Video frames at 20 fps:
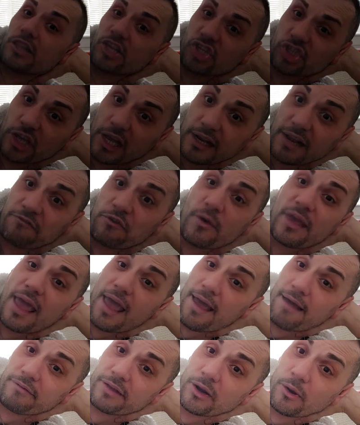the shit if you
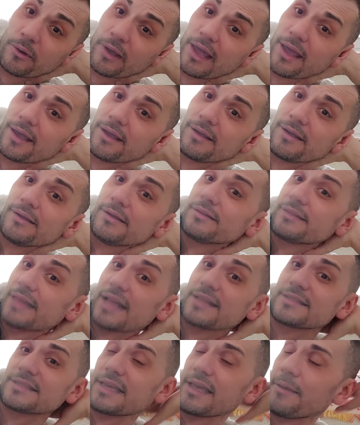have it, okay?
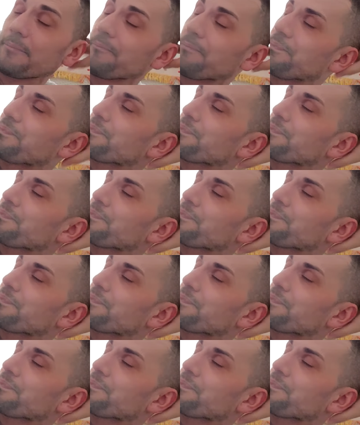That's it.